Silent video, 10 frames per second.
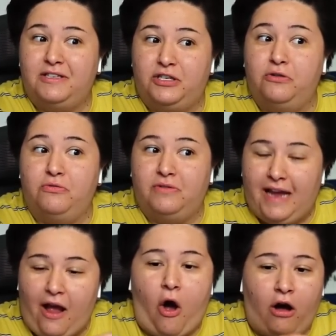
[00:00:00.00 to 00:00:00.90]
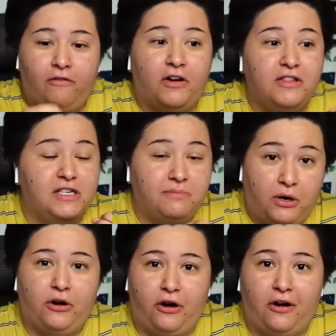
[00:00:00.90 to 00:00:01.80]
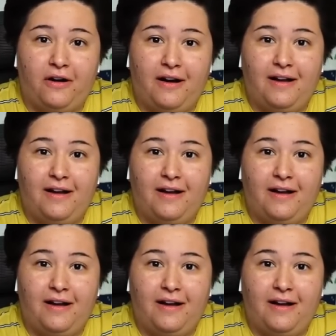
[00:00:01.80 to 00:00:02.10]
to get off on this murder